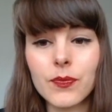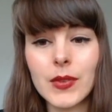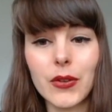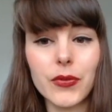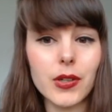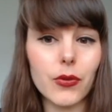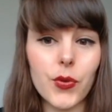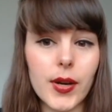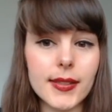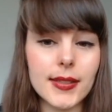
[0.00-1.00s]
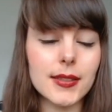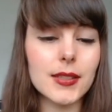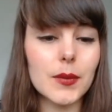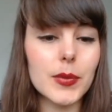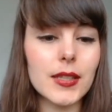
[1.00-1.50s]
of our friends,
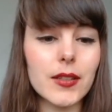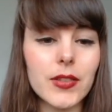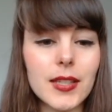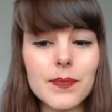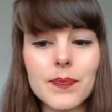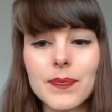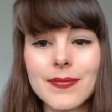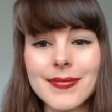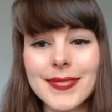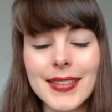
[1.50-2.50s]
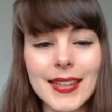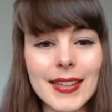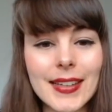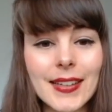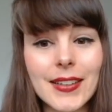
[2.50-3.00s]
example giving.
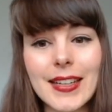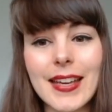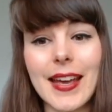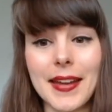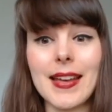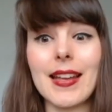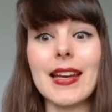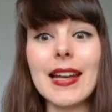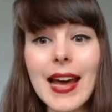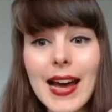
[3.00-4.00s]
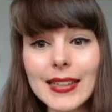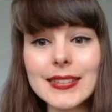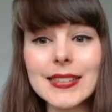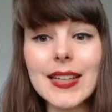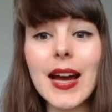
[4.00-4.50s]
Okay, our
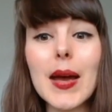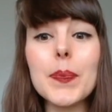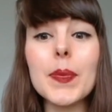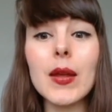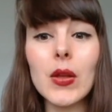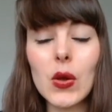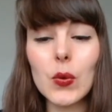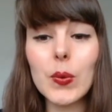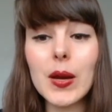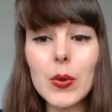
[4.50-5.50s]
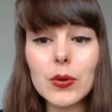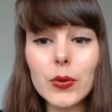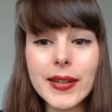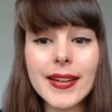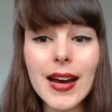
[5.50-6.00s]
last time we will
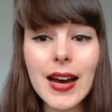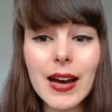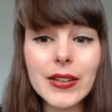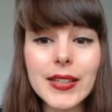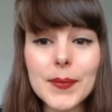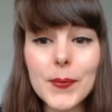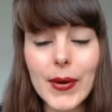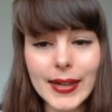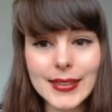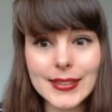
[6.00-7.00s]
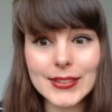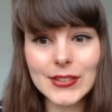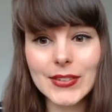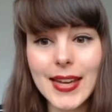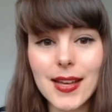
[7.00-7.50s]
read out and practice
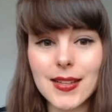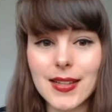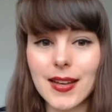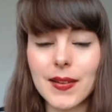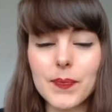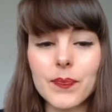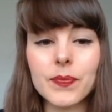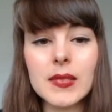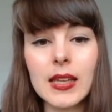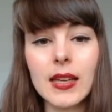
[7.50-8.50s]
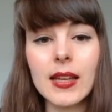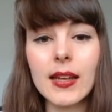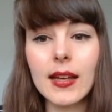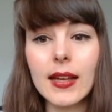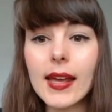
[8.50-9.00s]
together.
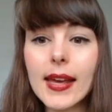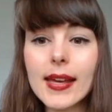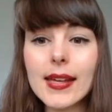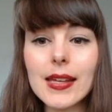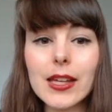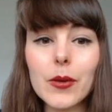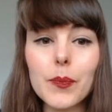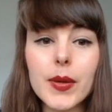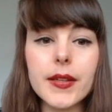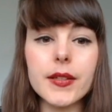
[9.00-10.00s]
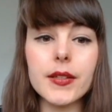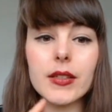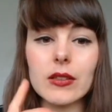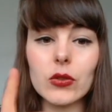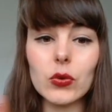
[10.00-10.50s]
Ich
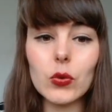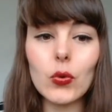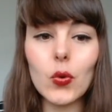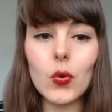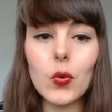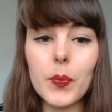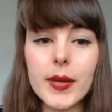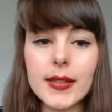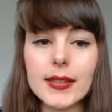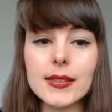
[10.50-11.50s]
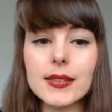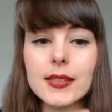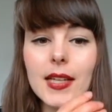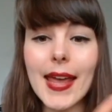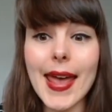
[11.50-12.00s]
bin, du bist,
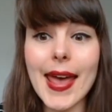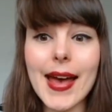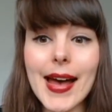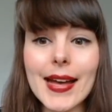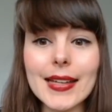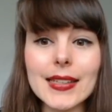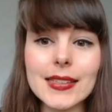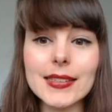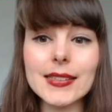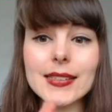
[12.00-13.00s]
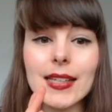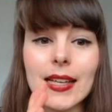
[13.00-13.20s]
ist,